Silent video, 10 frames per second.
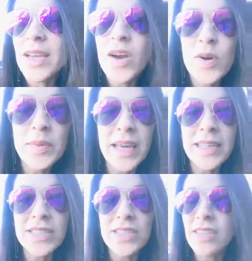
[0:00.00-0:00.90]
hope
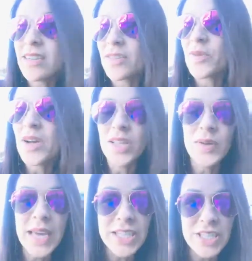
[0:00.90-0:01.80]
that she's not at the wrong
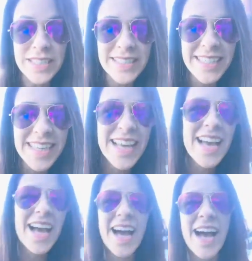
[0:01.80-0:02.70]
location.
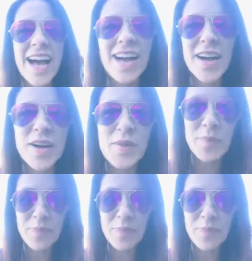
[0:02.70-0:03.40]
But